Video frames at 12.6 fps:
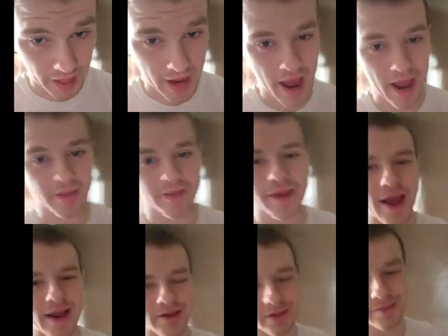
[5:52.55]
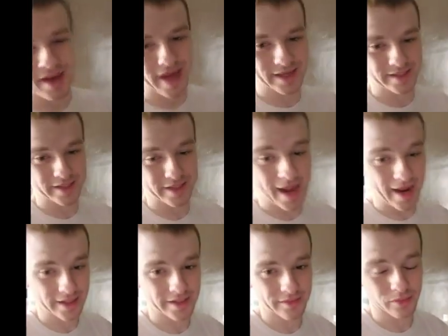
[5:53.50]
I had to actually pack
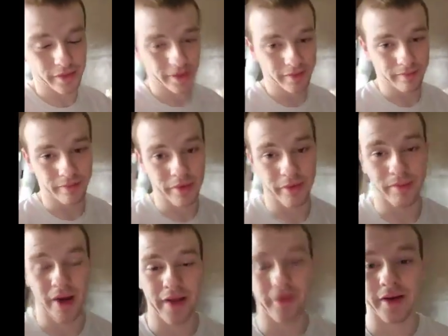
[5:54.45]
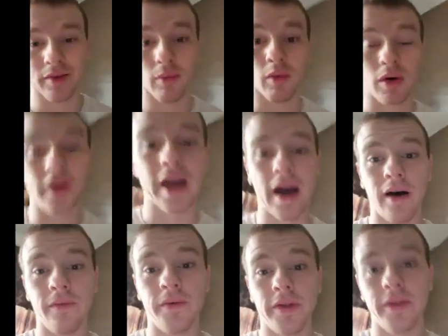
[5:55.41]
snacks within my like work
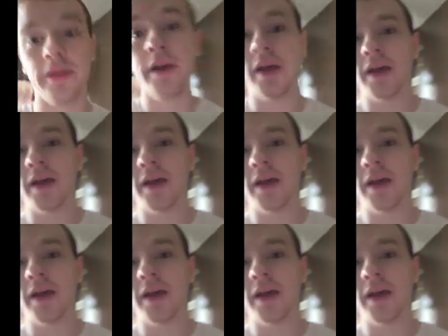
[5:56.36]
outfit